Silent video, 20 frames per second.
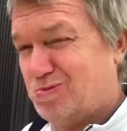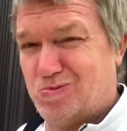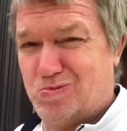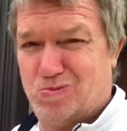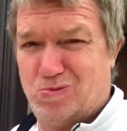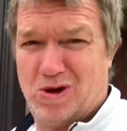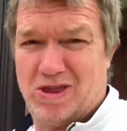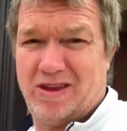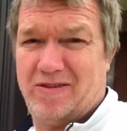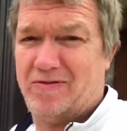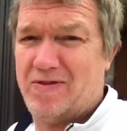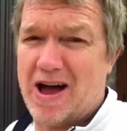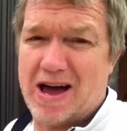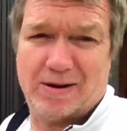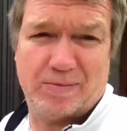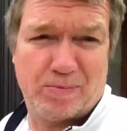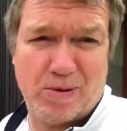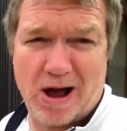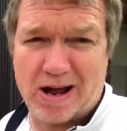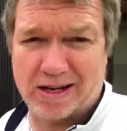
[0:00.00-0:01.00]
what the final
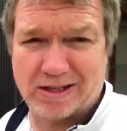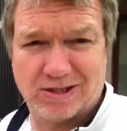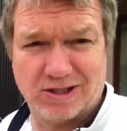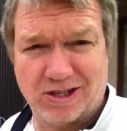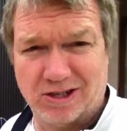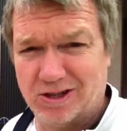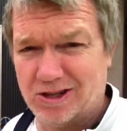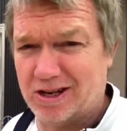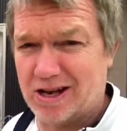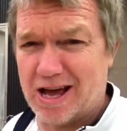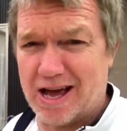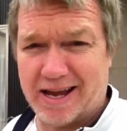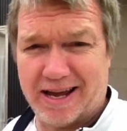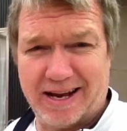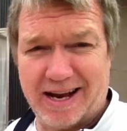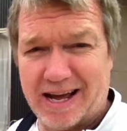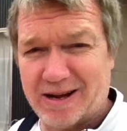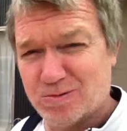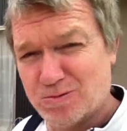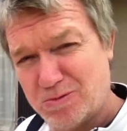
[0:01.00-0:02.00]
product's going to look like,
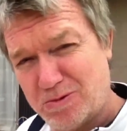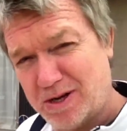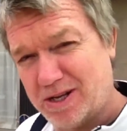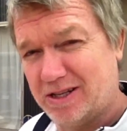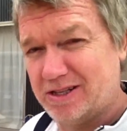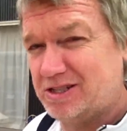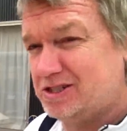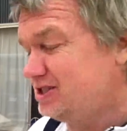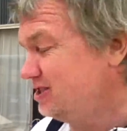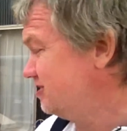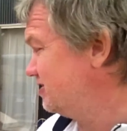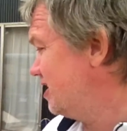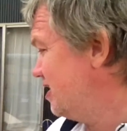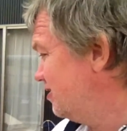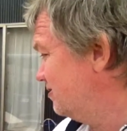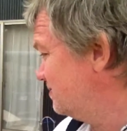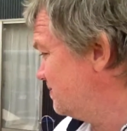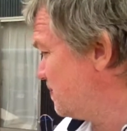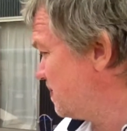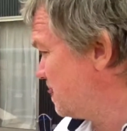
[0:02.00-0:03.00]
and I really still don't.